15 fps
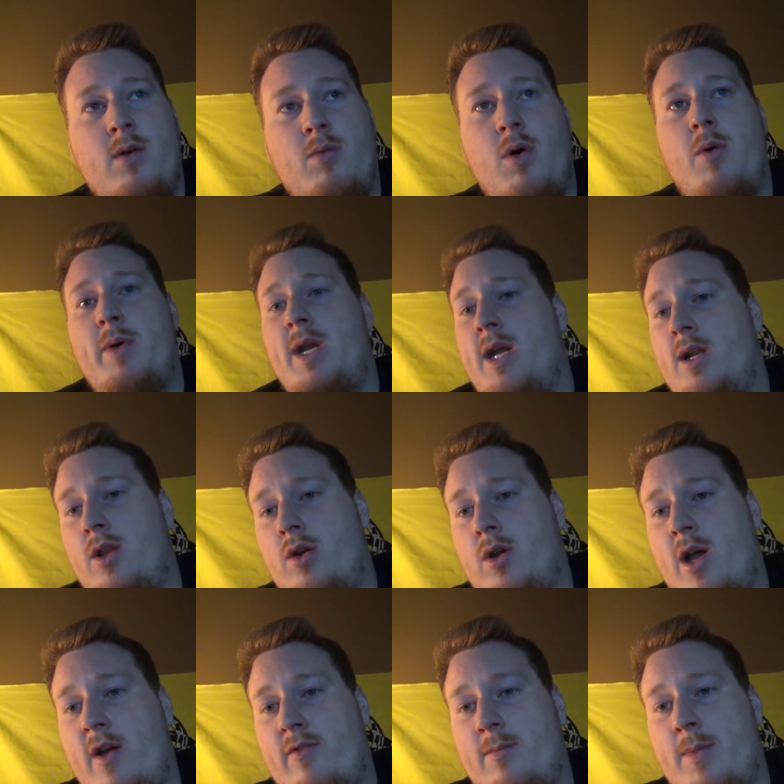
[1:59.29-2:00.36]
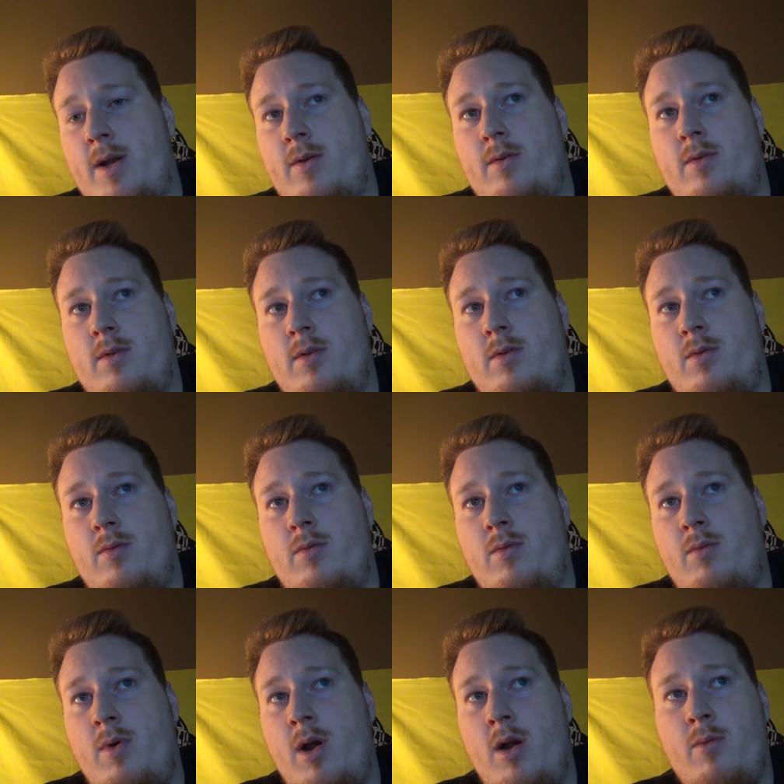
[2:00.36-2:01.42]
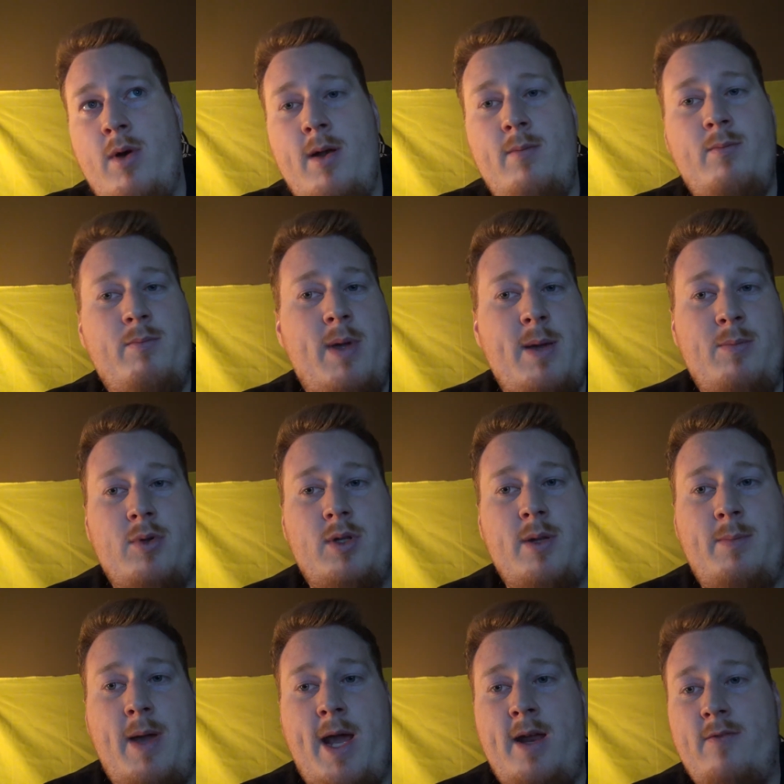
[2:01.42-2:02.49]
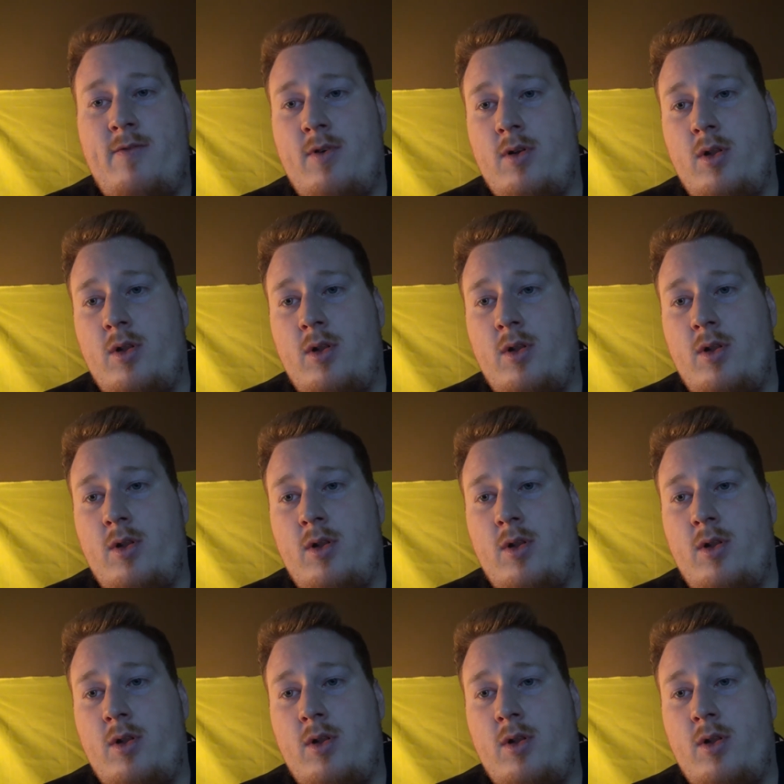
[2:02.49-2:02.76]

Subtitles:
well, we need a little government. When people debate for